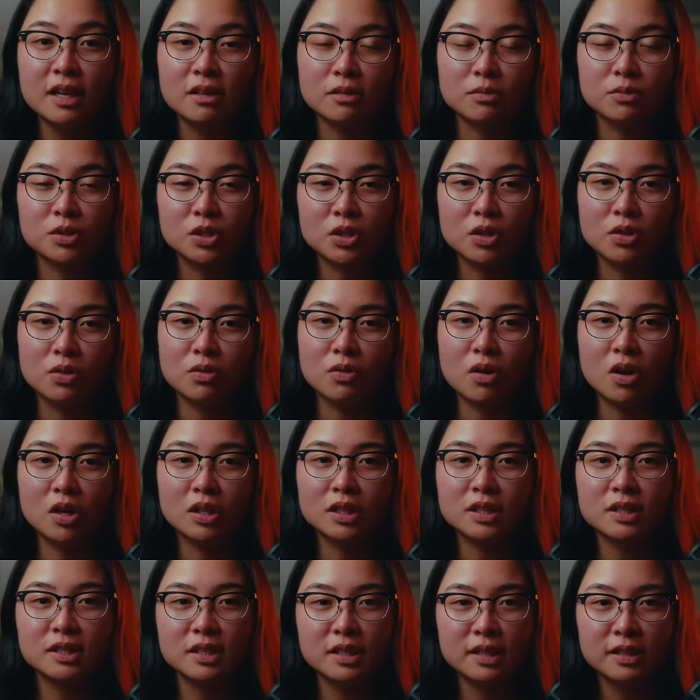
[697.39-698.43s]
So
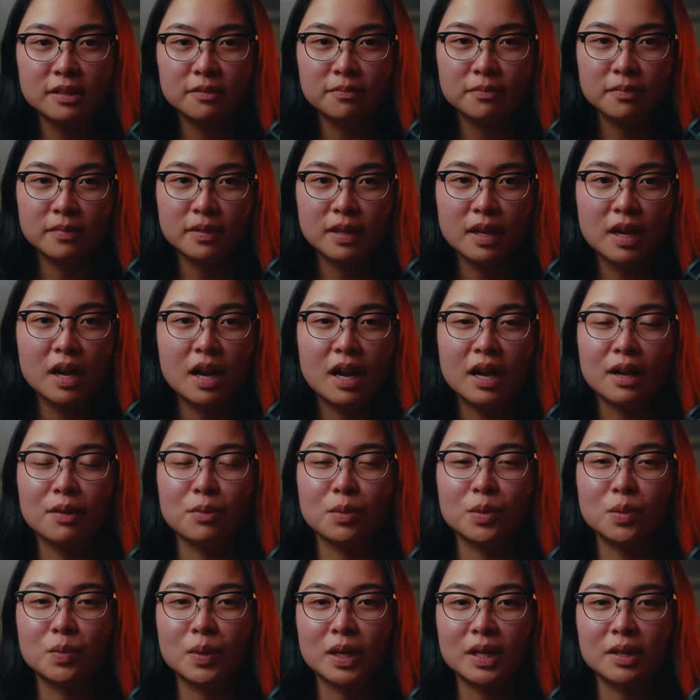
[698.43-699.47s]
honestly, I
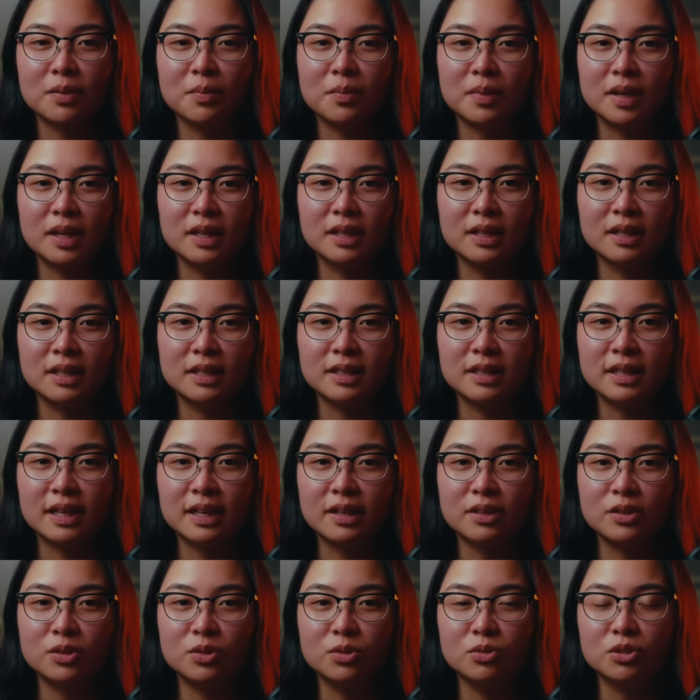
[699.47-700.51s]
would recommend
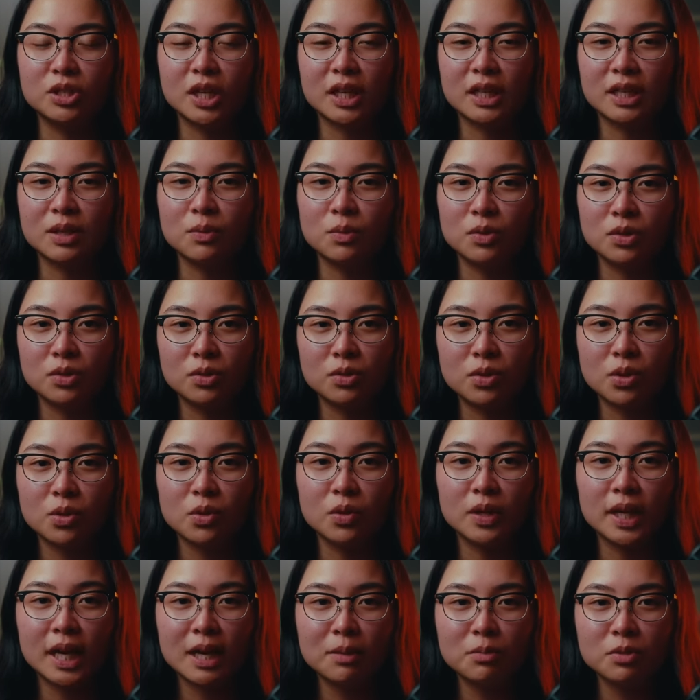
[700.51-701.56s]
that you check in with your local
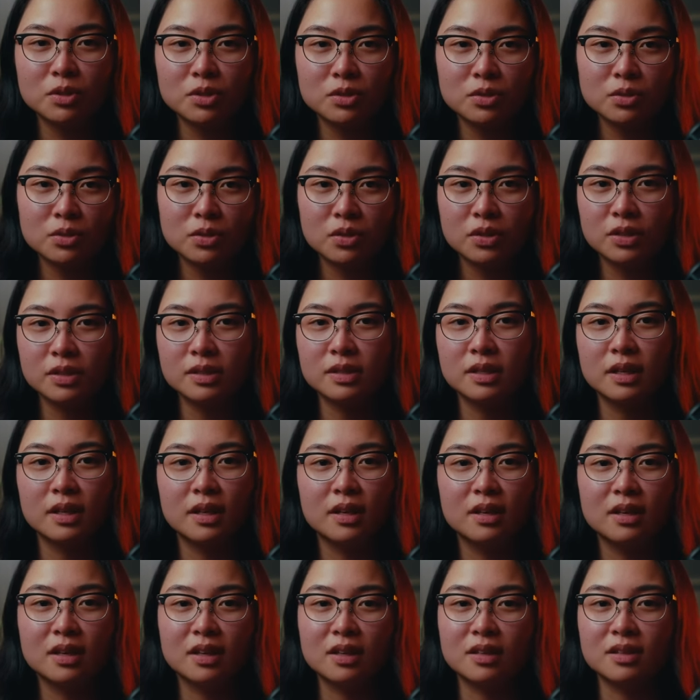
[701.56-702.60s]
camera stores,
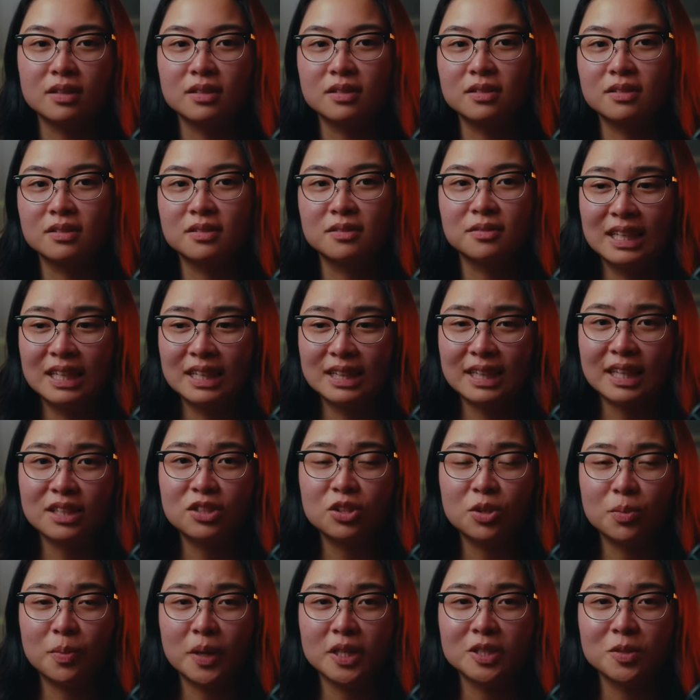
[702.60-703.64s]
because that's
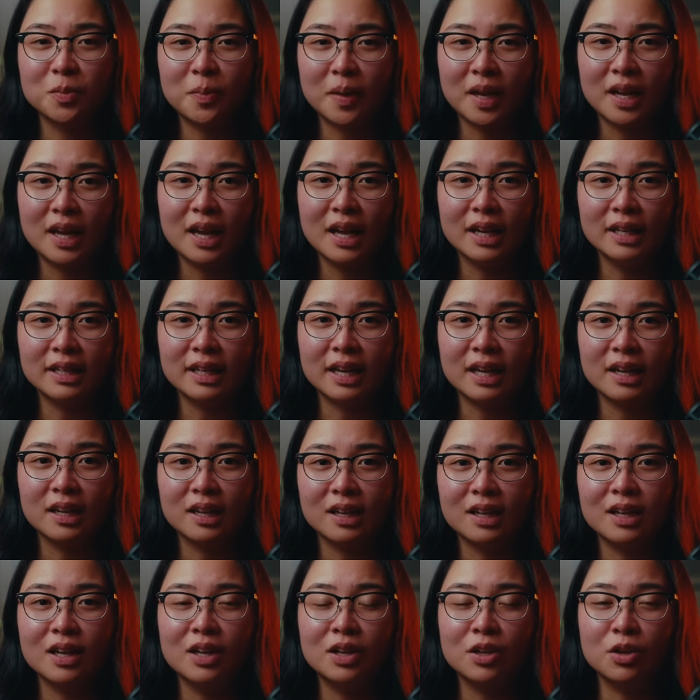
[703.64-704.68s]
your best bet at
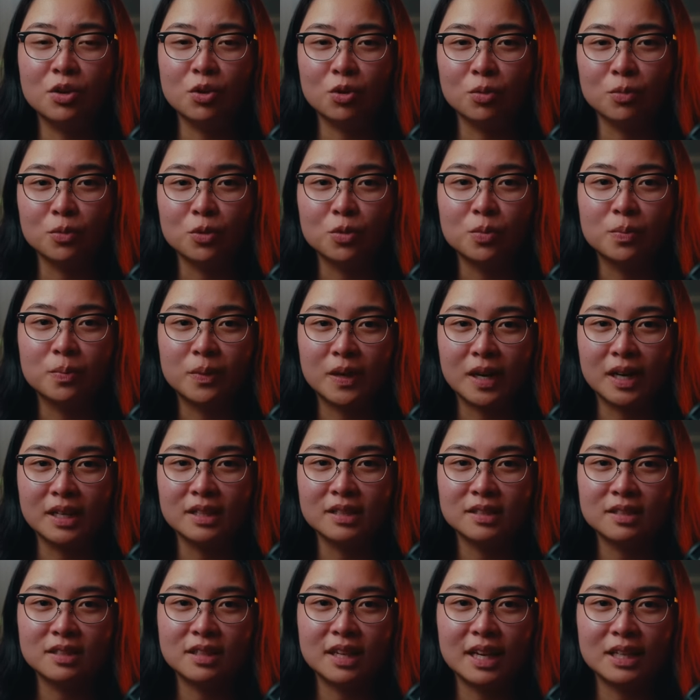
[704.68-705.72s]
getting a normal
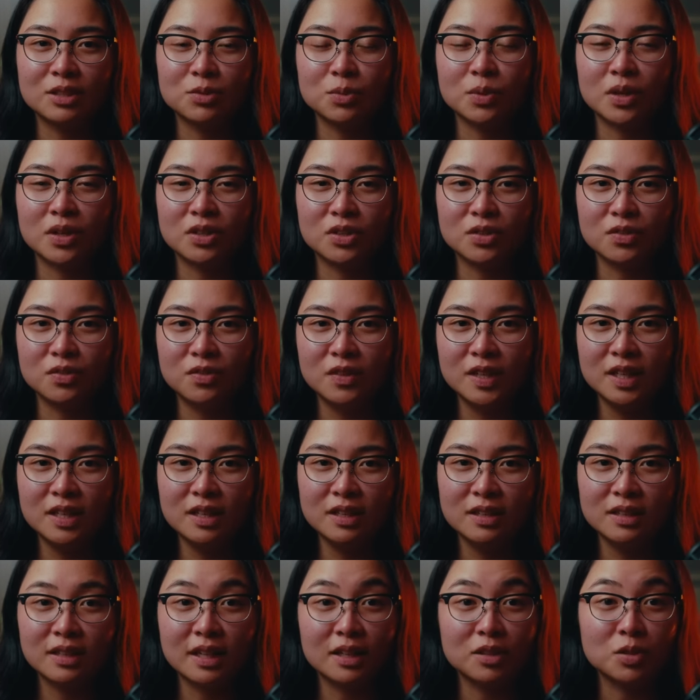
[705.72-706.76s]
priced
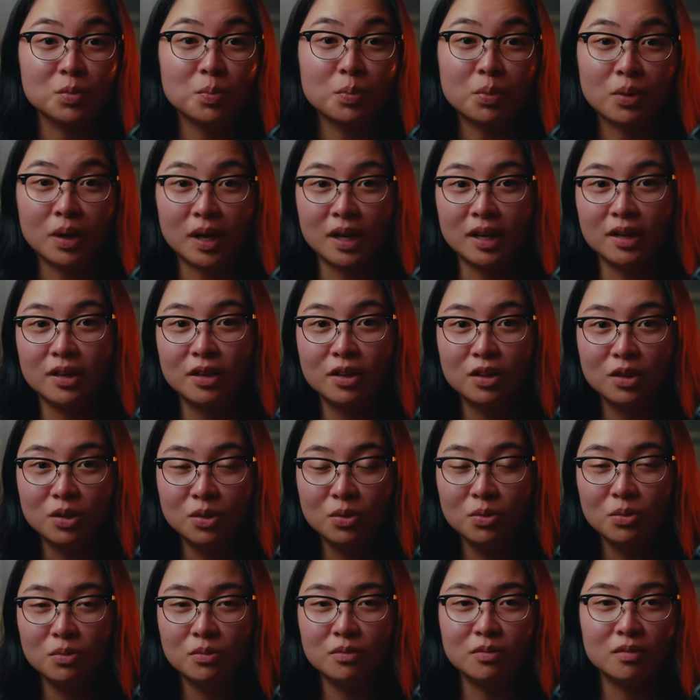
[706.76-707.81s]
X100V that's brand
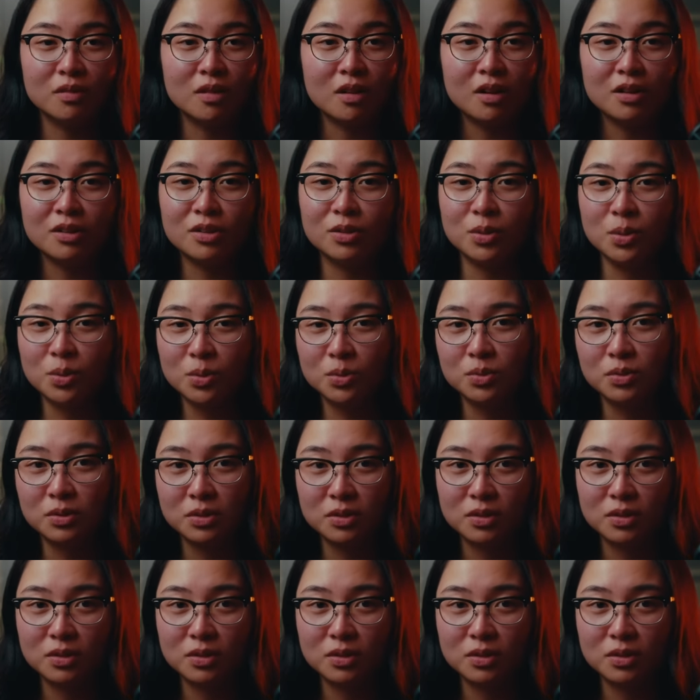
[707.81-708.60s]
new, not used.